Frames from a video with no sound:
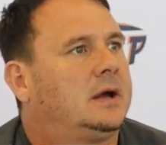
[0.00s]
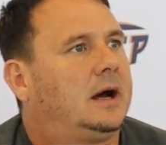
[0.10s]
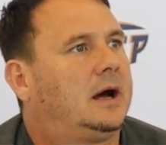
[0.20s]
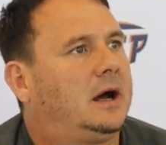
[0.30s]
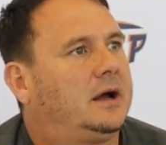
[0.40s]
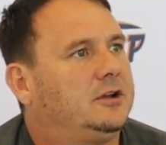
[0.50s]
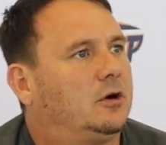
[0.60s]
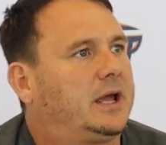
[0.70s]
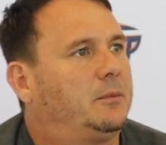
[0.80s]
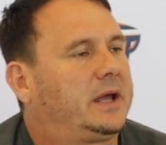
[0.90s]
you
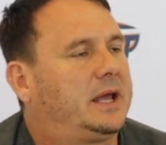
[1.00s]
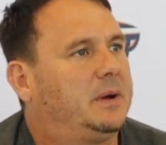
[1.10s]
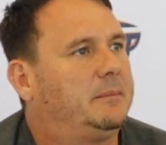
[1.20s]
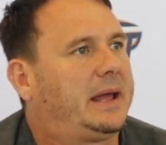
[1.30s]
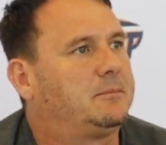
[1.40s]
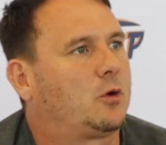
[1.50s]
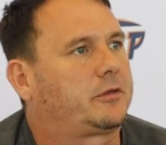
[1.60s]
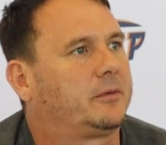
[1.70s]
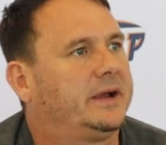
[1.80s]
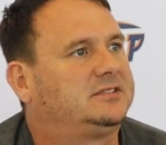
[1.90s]
know, can we make
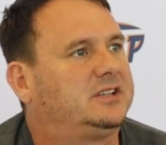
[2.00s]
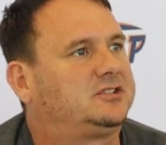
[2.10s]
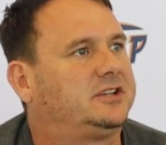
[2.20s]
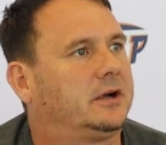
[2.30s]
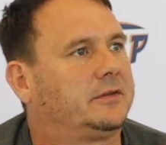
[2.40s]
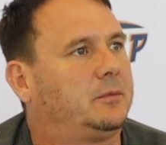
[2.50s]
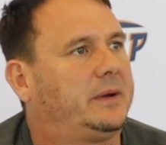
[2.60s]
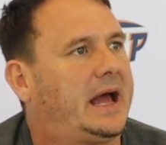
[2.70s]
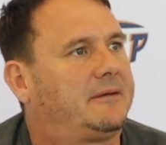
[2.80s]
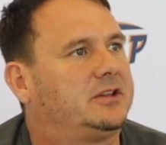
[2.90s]
more threes this year than
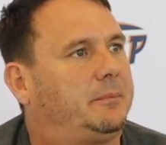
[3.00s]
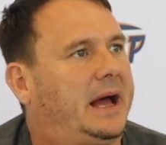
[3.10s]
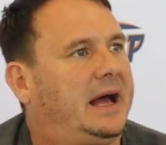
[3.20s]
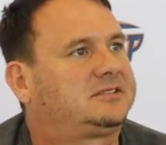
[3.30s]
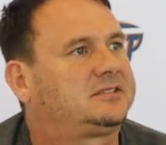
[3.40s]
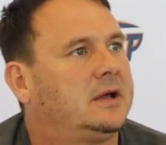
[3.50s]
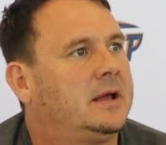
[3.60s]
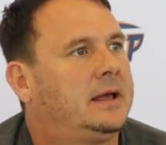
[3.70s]
we have in the past?